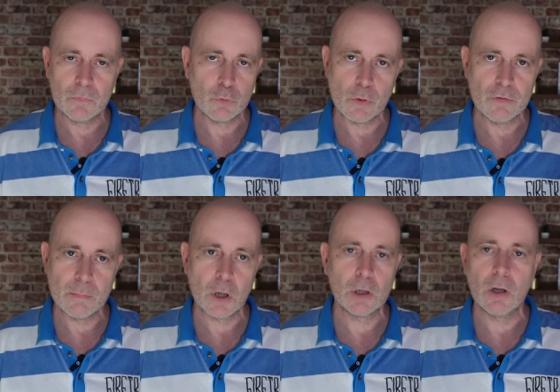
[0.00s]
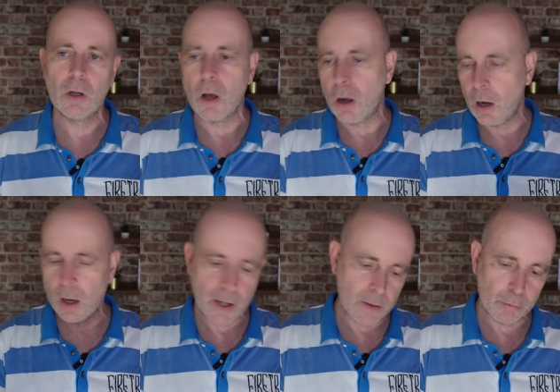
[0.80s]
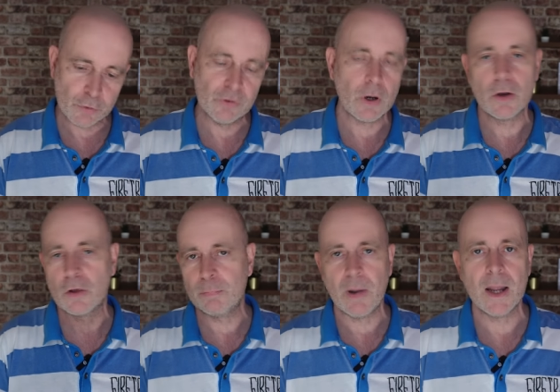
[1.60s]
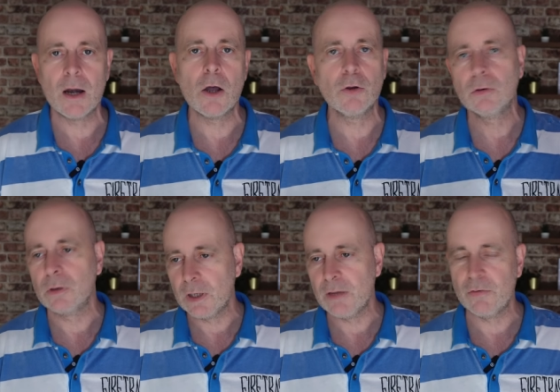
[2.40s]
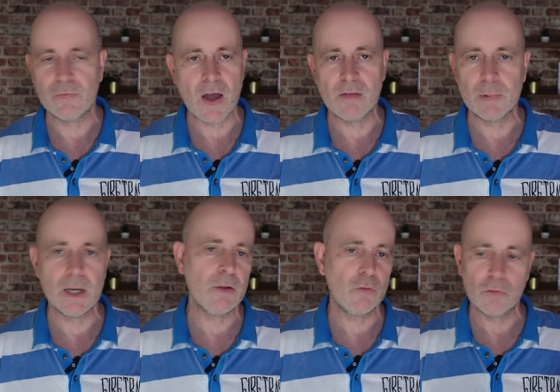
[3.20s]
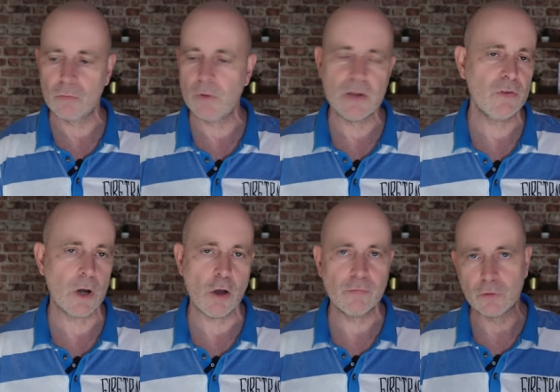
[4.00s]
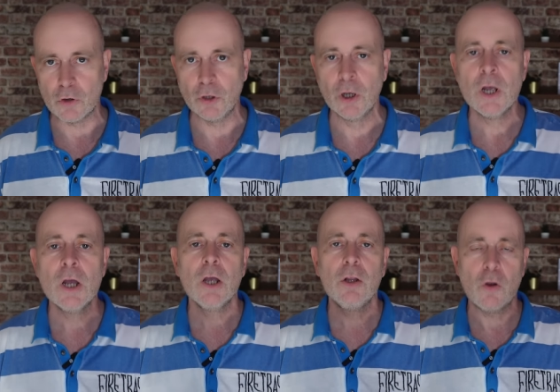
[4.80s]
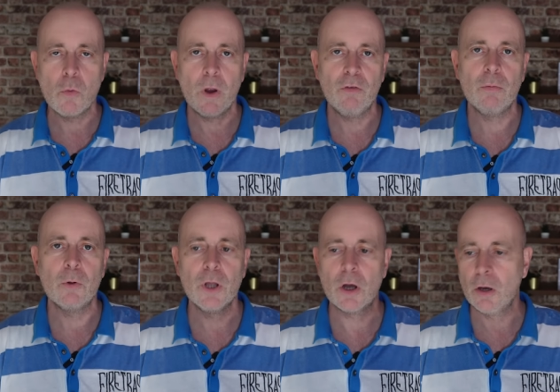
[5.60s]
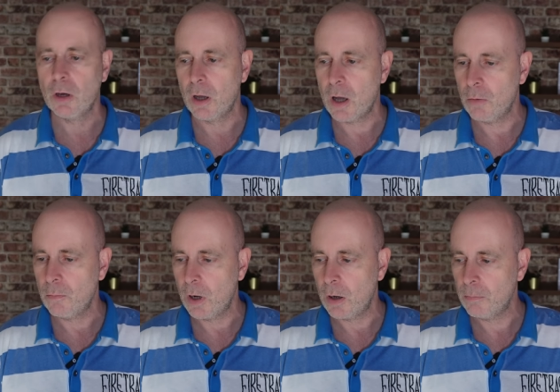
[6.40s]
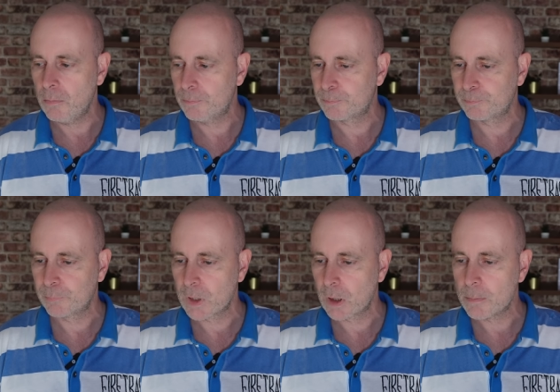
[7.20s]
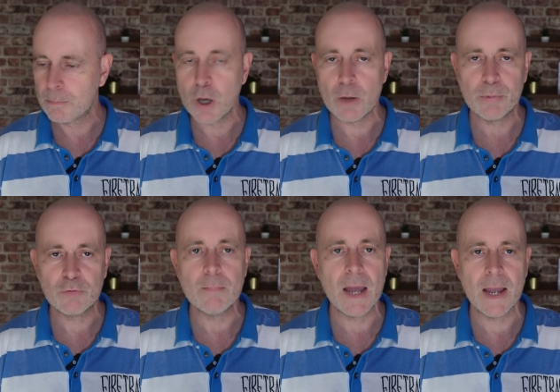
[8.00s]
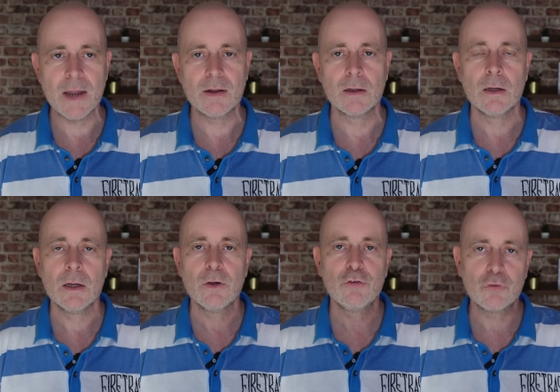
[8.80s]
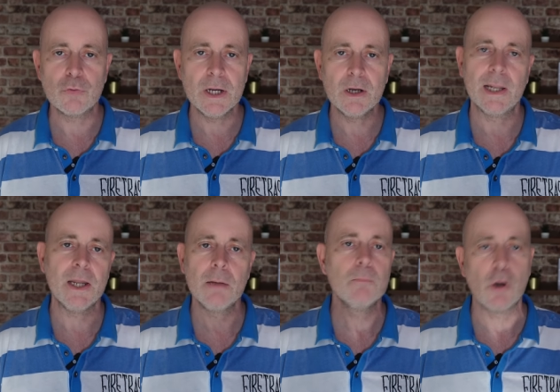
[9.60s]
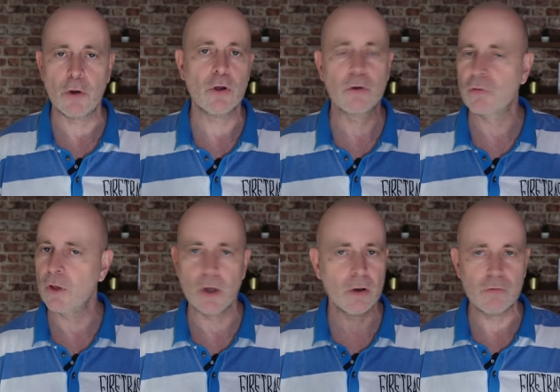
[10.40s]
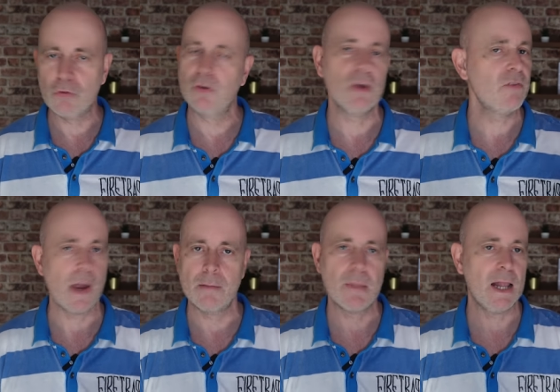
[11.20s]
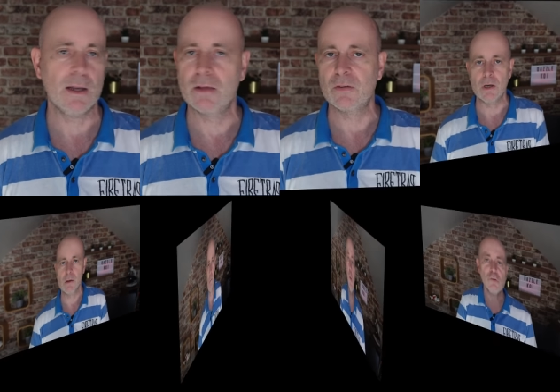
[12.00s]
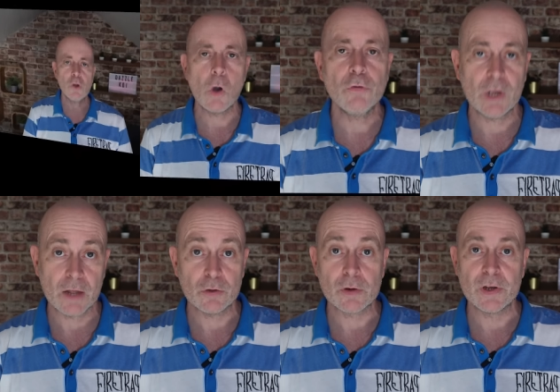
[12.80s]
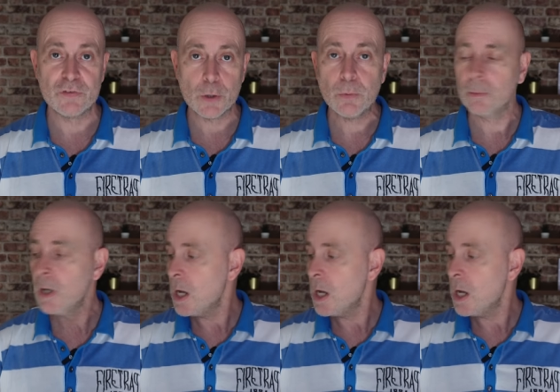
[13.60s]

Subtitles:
squirty bottle, or either brush it on or spray it on, leave it 5 minutes, rinse it off, done. Don't waste your money on purpose-made screen cleaning products that just contain a mild acid. So on to category two,